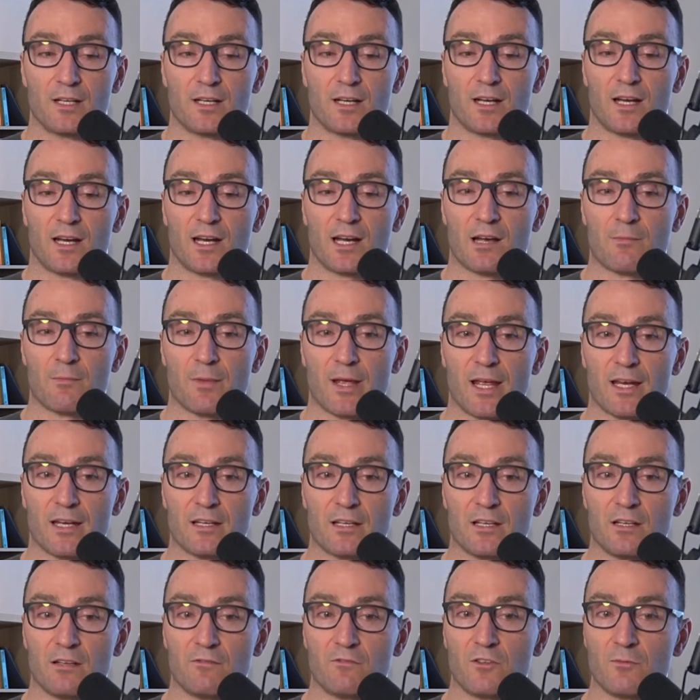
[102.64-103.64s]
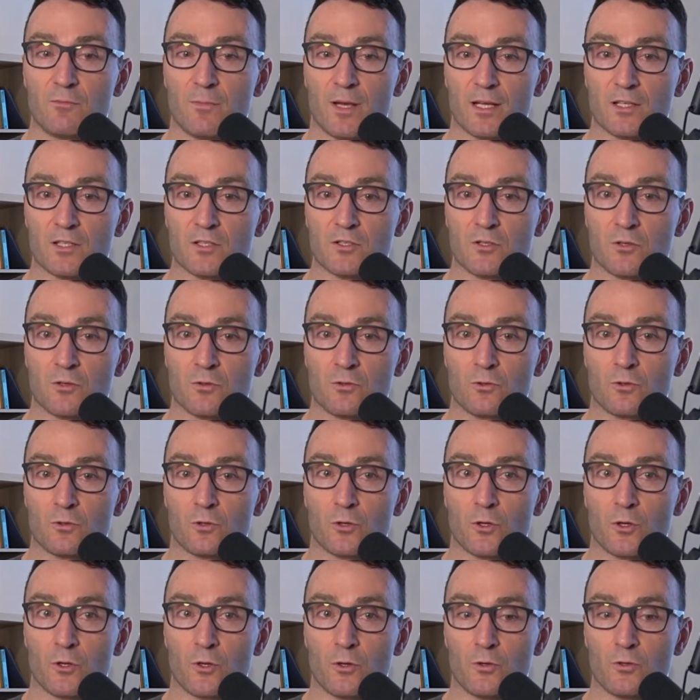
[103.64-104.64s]
um, and give them external
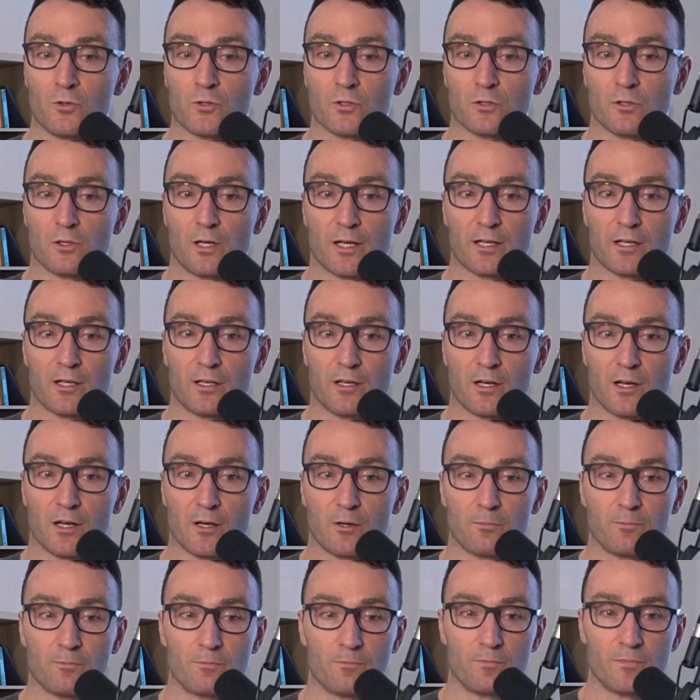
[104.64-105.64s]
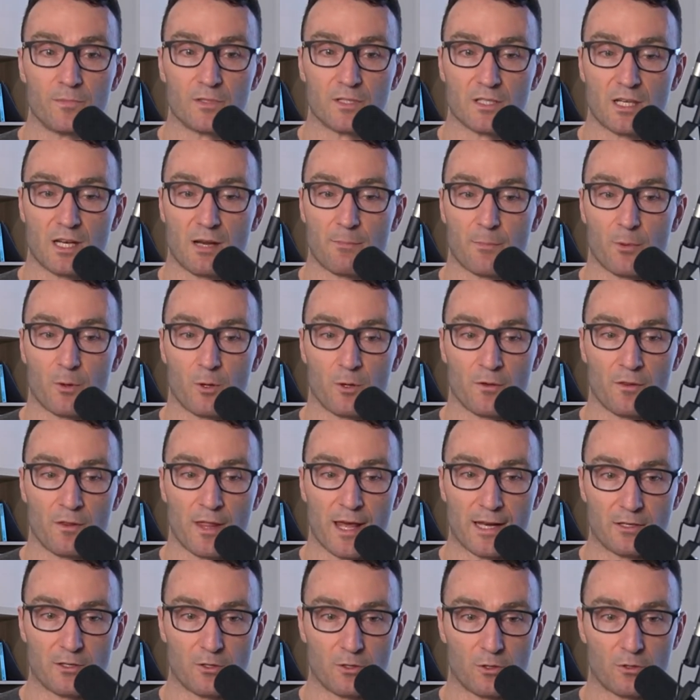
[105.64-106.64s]
cues like, you know, step on
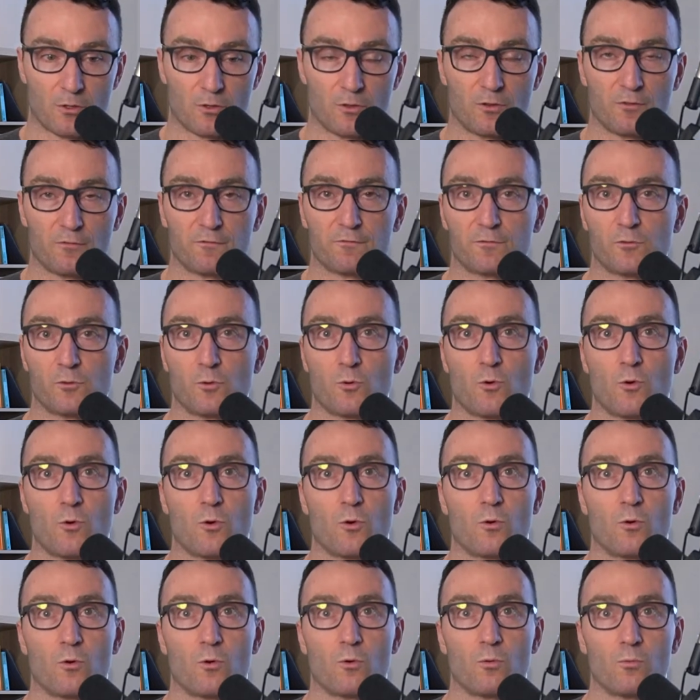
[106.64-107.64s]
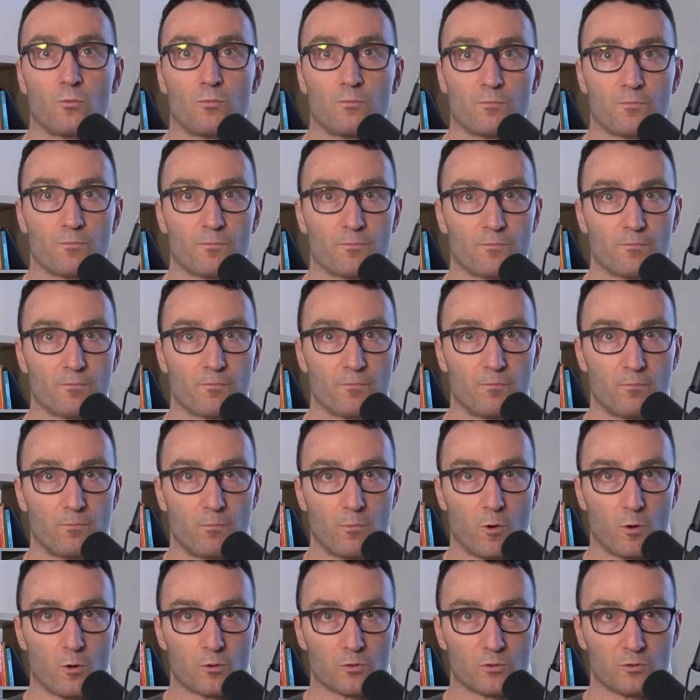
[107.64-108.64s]
that dot on the floor or
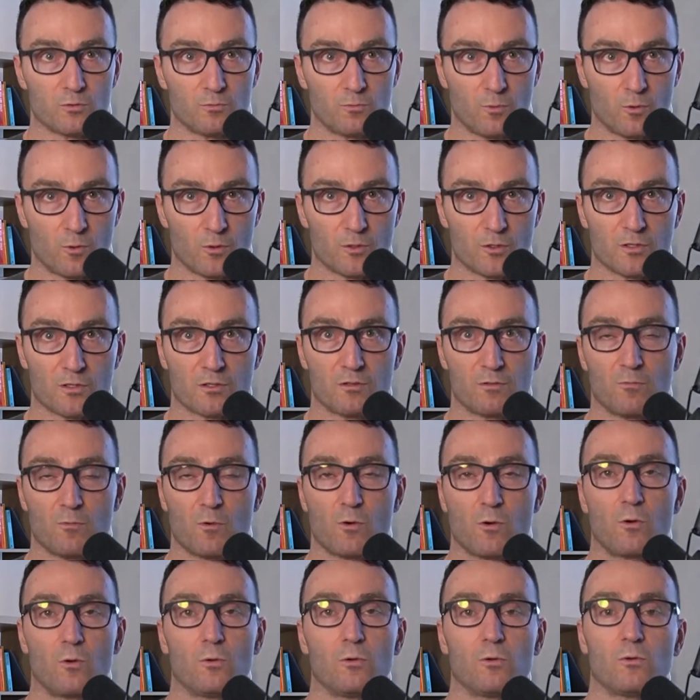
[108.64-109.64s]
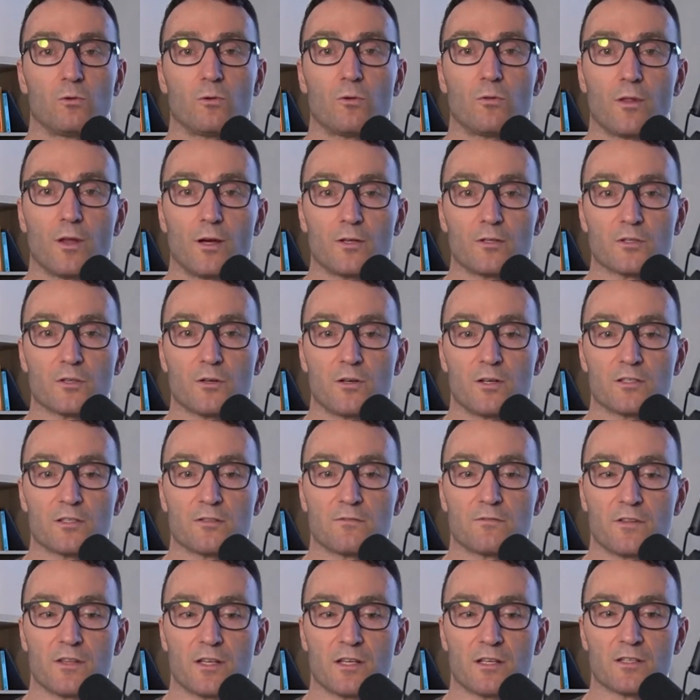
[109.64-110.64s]
walk towards the wall or those kinds
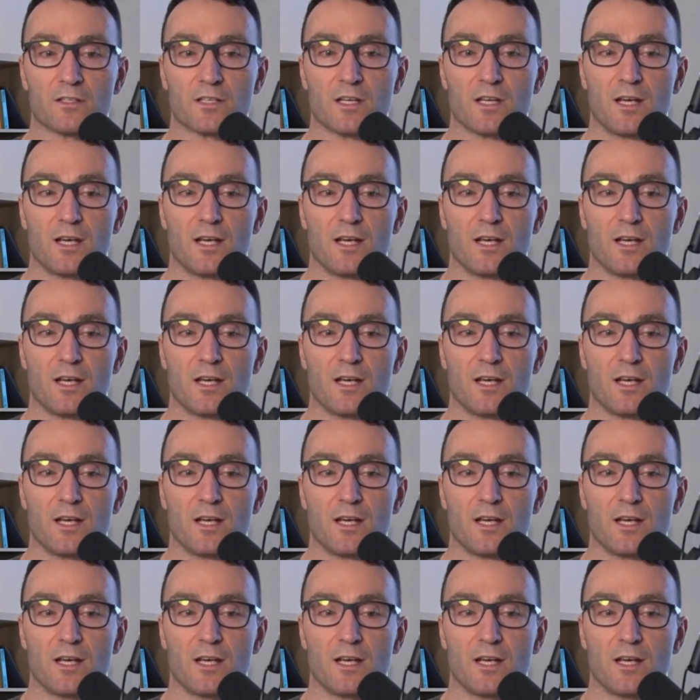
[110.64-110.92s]
of things.